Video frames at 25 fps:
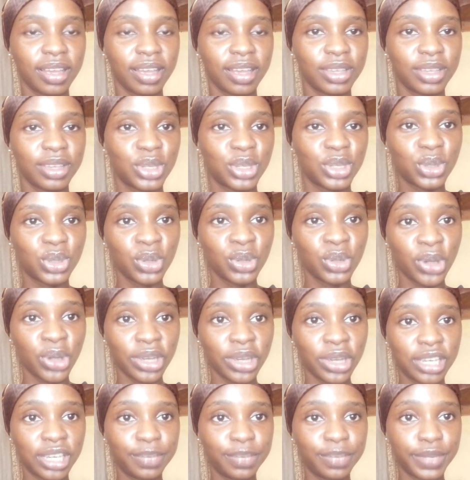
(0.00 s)

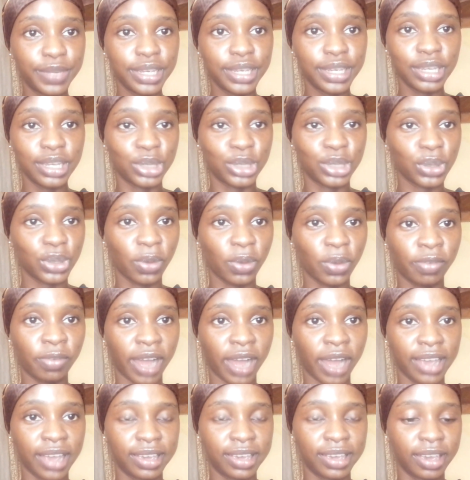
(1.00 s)
Studio Ghibli is
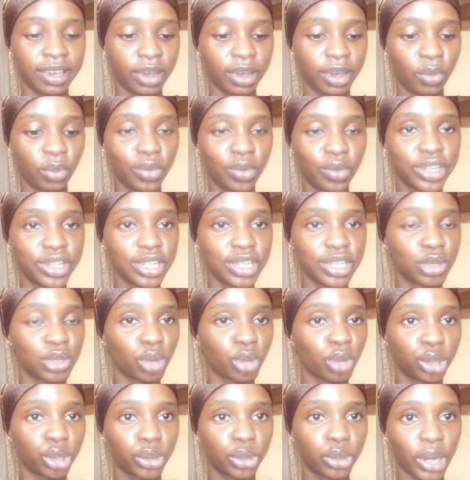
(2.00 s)
over here, which is
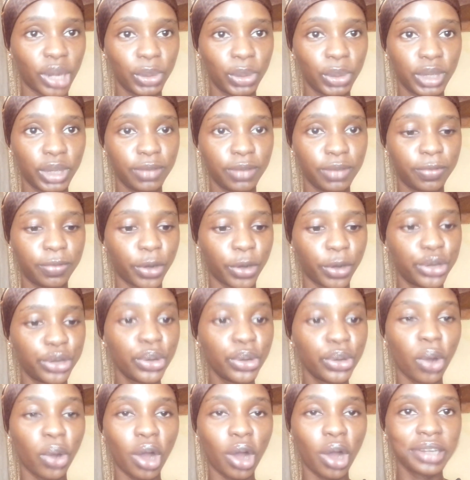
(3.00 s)
what we are looking for.
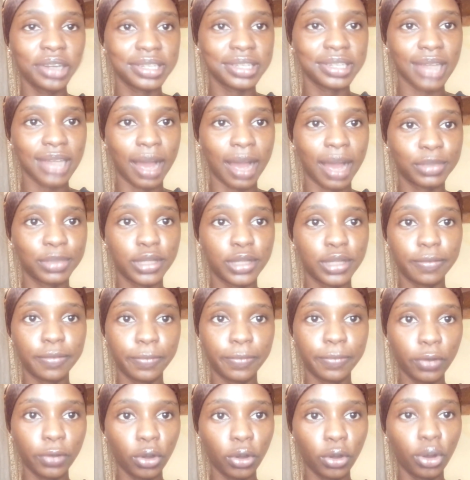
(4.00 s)
All these apps, they
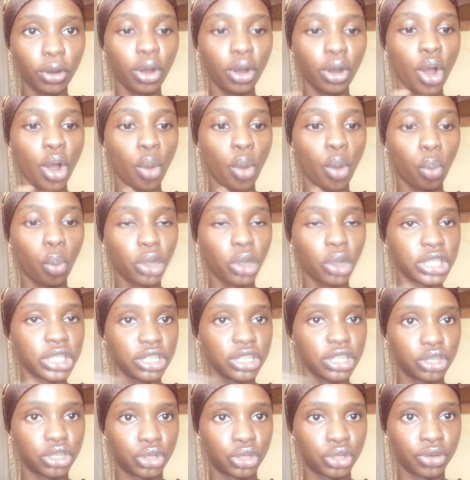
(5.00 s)
follow what
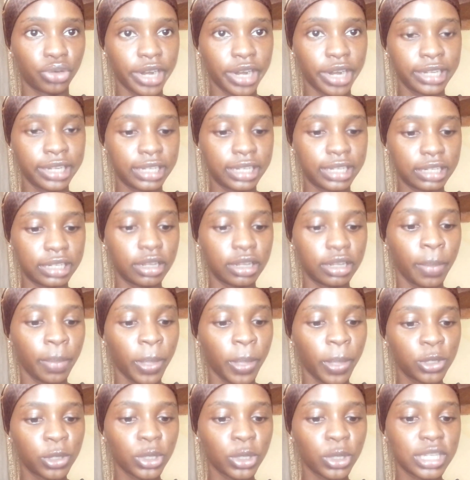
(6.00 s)
is trending.
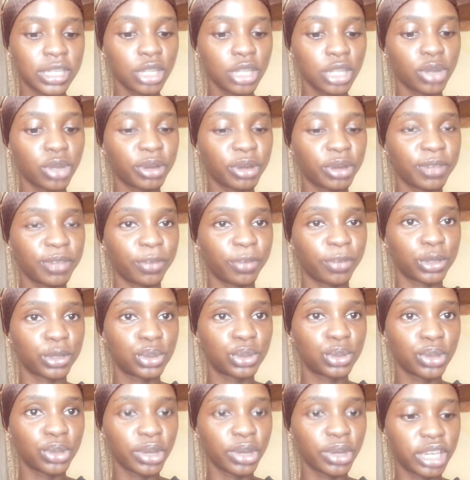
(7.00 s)
So since you're looking for
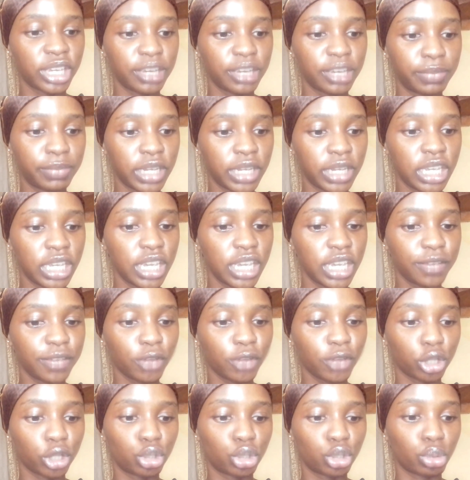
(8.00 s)
Studio Ghibli, if
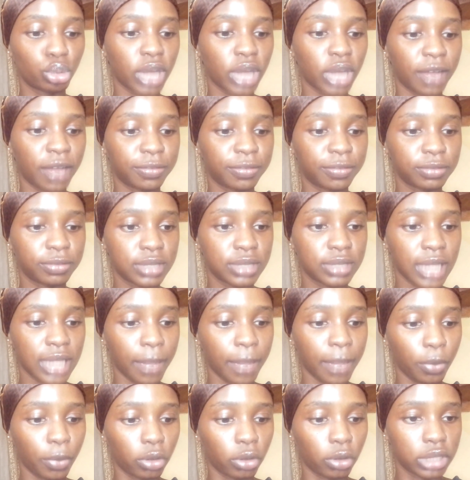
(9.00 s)
not, you could have
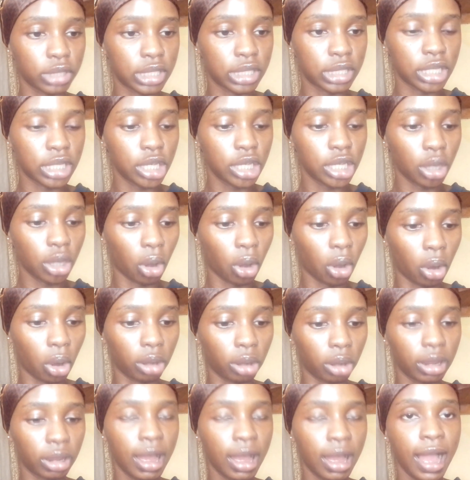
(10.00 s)
tapped on see
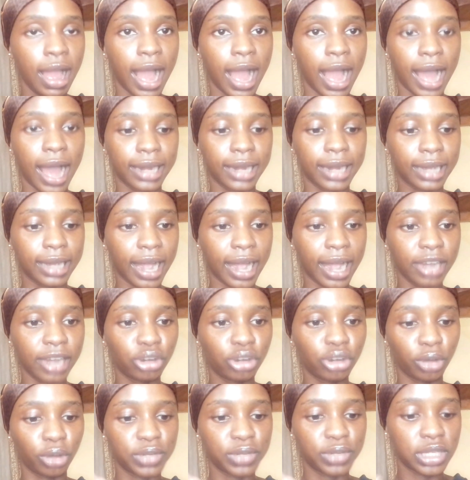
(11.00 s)
all and
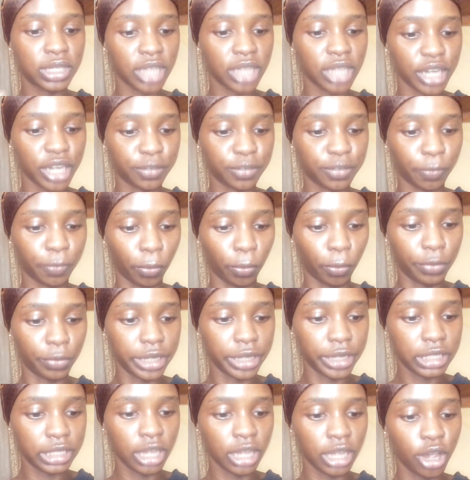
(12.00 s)
kind of search for
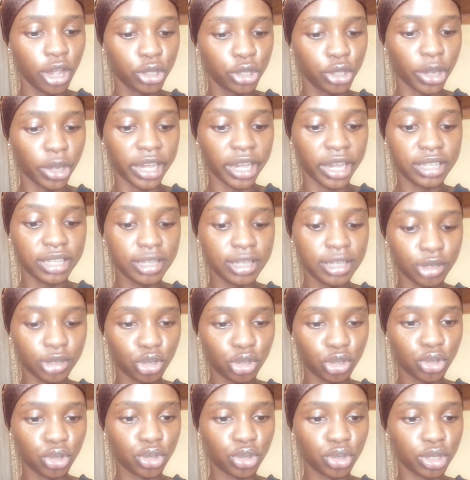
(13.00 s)
it. So you can see
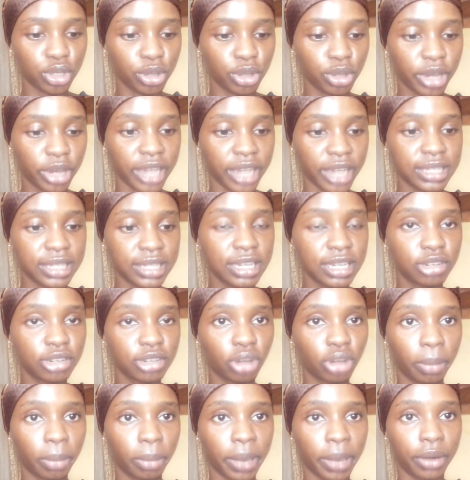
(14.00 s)
the
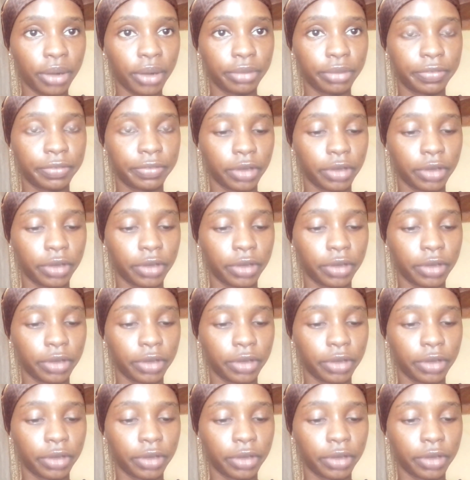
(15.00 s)
number of